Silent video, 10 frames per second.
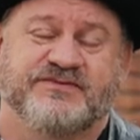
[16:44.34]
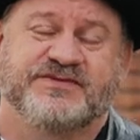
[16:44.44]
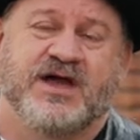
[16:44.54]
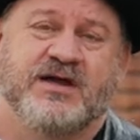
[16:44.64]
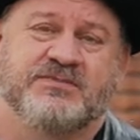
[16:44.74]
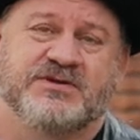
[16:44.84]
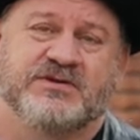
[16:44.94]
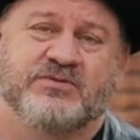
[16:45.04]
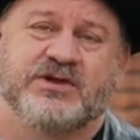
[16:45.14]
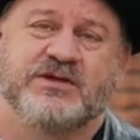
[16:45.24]
have time
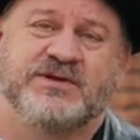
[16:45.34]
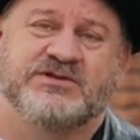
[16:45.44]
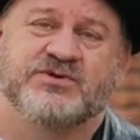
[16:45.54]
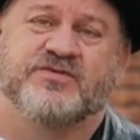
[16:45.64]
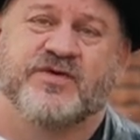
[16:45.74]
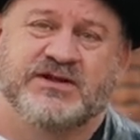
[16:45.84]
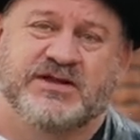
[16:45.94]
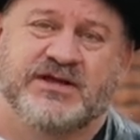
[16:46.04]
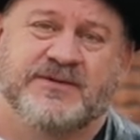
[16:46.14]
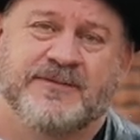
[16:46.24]
to really be too
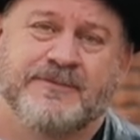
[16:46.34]
friendly.